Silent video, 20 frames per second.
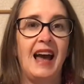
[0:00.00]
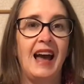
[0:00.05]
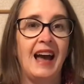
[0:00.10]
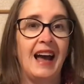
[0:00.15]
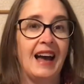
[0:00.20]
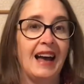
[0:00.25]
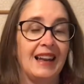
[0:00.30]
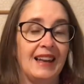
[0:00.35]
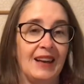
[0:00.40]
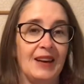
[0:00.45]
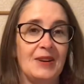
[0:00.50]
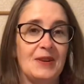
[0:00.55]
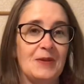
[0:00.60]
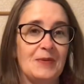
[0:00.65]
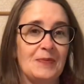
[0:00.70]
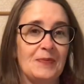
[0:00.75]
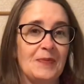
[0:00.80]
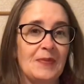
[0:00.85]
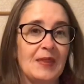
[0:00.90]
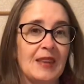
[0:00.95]
Hello.
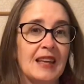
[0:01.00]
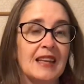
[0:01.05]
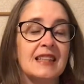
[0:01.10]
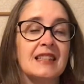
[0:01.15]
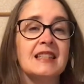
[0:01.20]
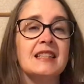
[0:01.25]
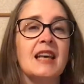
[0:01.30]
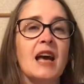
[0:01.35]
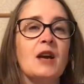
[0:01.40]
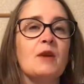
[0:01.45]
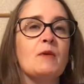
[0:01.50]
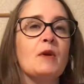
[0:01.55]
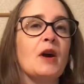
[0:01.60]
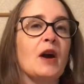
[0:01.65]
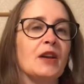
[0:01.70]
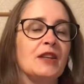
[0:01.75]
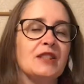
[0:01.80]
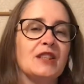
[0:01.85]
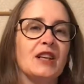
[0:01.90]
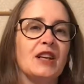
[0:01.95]
Today we're
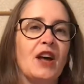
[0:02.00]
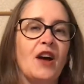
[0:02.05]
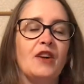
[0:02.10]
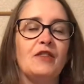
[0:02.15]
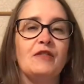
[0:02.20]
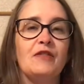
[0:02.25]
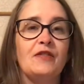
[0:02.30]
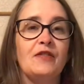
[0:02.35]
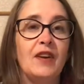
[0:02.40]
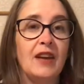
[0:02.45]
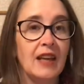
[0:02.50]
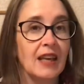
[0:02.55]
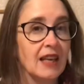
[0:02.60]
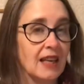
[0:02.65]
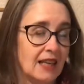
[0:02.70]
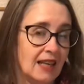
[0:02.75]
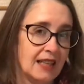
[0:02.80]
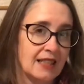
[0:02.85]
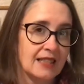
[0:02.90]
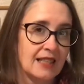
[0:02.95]
going to learn finger
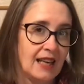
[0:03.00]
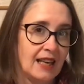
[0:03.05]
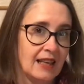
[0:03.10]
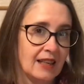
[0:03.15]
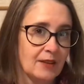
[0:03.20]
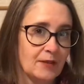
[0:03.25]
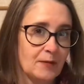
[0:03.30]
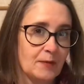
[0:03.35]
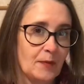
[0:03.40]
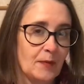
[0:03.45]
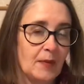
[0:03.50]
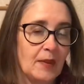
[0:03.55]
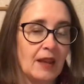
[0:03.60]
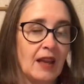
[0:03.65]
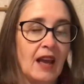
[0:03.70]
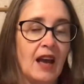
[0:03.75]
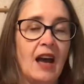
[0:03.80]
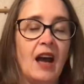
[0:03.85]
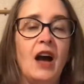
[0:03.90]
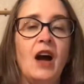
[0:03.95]
knitting.
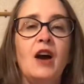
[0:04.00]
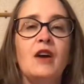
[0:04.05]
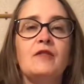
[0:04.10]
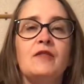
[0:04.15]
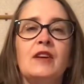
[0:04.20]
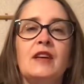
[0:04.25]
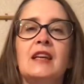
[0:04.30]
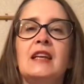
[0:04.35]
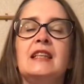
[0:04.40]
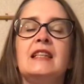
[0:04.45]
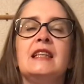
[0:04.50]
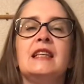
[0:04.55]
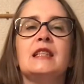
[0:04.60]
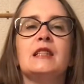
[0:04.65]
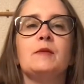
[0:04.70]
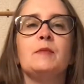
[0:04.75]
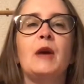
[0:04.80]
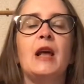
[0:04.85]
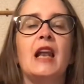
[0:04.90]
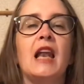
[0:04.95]
Finger knitting is a
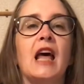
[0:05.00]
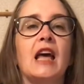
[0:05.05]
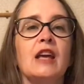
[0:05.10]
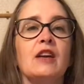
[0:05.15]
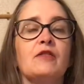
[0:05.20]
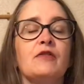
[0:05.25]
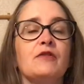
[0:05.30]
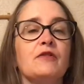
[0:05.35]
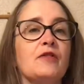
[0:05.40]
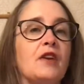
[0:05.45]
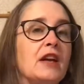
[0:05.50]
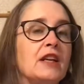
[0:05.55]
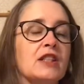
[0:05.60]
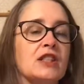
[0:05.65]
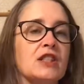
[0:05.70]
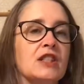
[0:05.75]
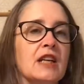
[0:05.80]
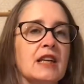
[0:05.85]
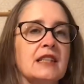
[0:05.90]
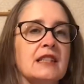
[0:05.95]
bit like French
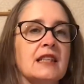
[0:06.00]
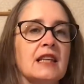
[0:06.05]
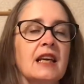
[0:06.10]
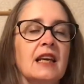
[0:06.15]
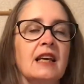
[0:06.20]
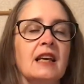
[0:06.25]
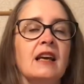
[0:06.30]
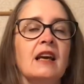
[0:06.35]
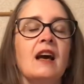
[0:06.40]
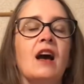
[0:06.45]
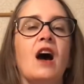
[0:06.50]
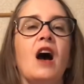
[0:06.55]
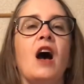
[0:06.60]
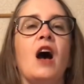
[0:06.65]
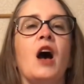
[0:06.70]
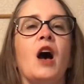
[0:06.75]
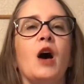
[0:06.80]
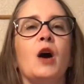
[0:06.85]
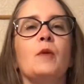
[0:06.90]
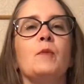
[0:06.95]
knitting.
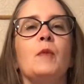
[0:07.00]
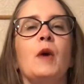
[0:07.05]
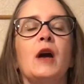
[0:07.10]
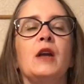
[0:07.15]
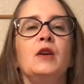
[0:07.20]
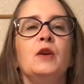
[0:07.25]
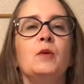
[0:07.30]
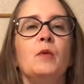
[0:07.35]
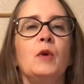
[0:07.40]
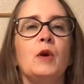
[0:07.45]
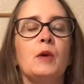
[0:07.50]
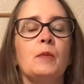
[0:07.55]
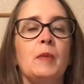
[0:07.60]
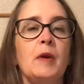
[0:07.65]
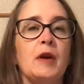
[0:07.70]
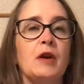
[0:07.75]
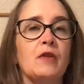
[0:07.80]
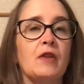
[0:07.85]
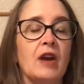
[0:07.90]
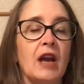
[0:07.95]
You will be
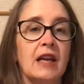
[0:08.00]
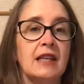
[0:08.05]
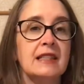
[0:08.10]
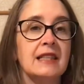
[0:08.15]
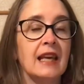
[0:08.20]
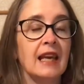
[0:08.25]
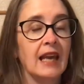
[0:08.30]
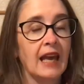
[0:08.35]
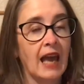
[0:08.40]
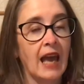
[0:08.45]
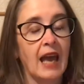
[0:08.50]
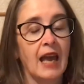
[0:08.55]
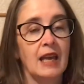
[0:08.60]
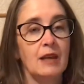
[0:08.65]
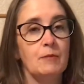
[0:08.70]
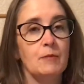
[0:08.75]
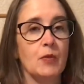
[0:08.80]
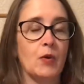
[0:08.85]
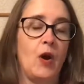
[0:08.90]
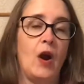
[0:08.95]
creating a
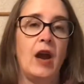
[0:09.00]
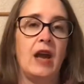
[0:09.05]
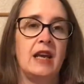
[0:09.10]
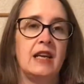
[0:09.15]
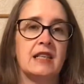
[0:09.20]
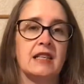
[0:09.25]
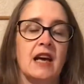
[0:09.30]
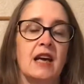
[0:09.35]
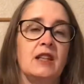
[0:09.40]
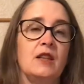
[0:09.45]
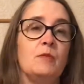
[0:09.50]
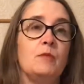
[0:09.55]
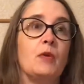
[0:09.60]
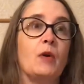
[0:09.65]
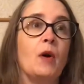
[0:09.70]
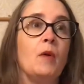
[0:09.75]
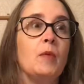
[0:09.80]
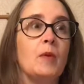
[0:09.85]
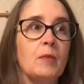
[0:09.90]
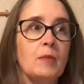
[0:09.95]
braid, and the
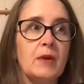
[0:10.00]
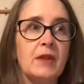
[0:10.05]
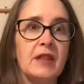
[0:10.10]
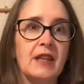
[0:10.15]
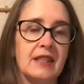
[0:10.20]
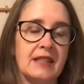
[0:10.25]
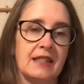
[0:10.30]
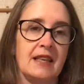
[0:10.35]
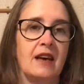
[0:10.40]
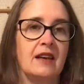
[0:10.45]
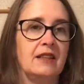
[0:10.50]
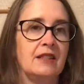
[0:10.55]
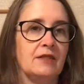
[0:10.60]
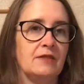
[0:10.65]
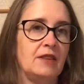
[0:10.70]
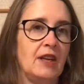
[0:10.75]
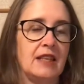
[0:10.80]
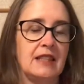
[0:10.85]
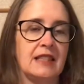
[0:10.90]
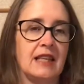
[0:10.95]
problem with this kind of
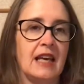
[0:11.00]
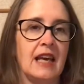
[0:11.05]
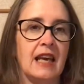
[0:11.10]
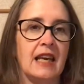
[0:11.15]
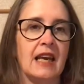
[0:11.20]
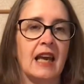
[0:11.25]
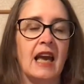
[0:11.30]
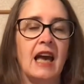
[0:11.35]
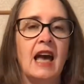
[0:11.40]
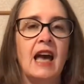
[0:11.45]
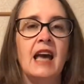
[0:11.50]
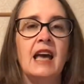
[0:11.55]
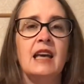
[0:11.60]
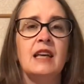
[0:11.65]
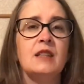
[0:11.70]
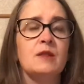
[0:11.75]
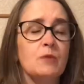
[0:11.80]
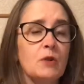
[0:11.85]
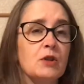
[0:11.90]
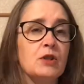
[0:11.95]
knitting is
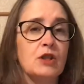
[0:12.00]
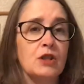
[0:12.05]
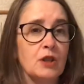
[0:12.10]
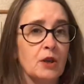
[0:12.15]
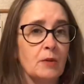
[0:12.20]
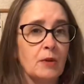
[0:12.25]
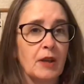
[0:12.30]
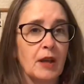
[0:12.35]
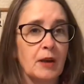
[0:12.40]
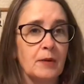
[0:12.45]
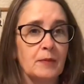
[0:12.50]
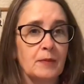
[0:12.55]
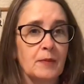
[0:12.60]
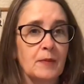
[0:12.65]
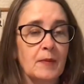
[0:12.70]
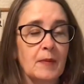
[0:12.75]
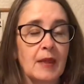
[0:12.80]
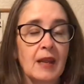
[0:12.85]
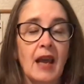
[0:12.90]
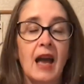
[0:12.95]
what you do with it.
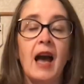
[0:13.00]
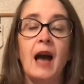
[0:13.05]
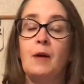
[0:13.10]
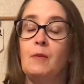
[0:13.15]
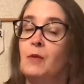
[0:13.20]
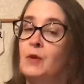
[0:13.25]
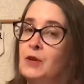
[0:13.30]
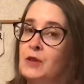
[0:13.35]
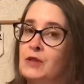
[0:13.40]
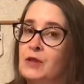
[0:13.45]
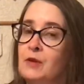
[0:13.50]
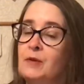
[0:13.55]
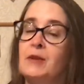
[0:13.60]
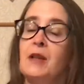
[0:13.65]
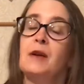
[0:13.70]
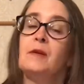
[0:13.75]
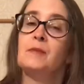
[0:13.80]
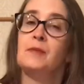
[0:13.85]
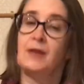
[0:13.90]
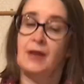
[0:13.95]
And what you do with
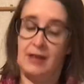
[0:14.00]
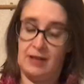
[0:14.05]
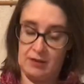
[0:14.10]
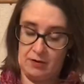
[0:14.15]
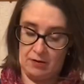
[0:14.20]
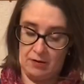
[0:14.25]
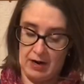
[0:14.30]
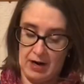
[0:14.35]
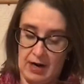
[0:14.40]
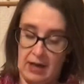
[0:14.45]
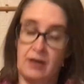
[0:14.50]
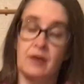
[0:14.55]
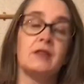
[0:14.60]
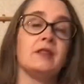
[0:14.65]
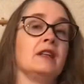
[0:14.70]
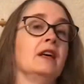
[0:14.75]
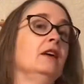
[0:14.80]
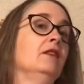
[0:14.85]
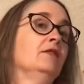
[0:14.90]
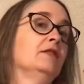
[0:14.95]
it is create
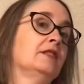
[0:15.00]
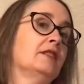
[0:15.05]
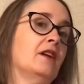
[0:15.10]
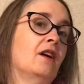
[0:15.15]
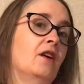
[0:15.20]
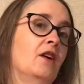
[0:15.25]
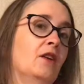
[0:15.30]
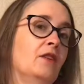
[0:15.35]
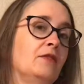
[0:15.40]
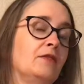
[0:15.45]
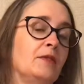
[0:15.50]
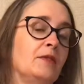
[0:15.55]
yourself a scarf.